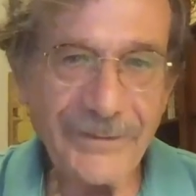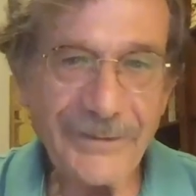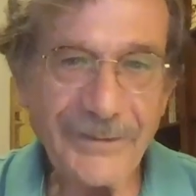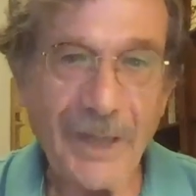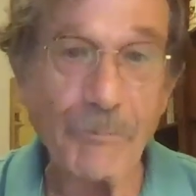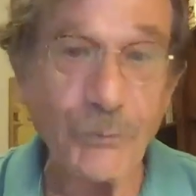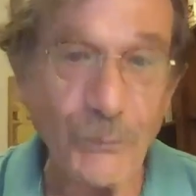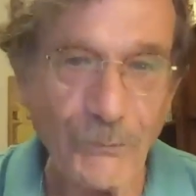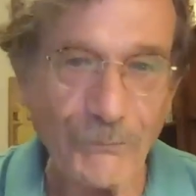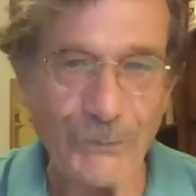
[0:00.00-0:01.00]

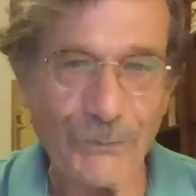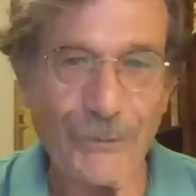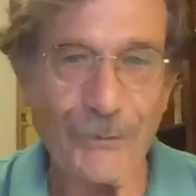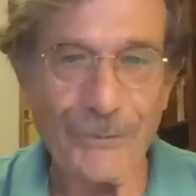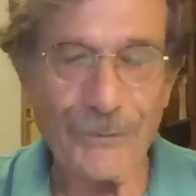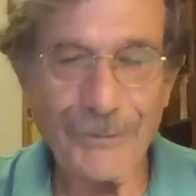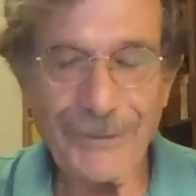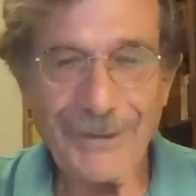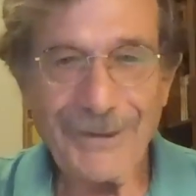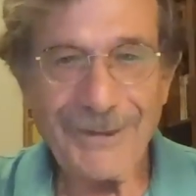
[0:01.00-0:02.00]
approved or
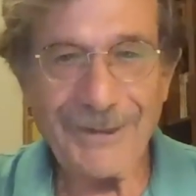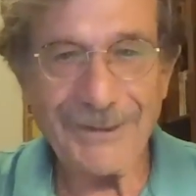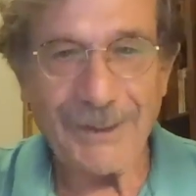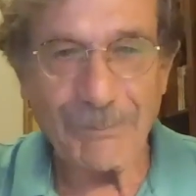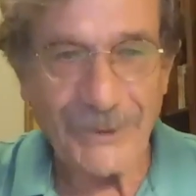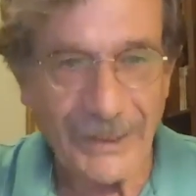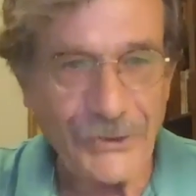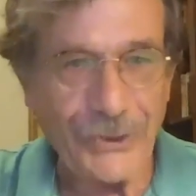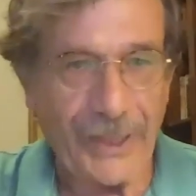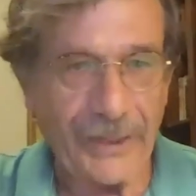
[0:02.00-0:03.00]

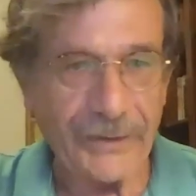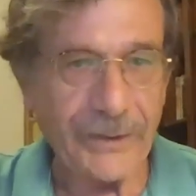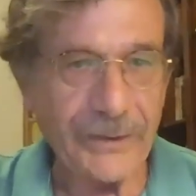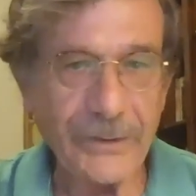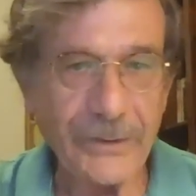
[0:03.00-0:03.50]
substantiated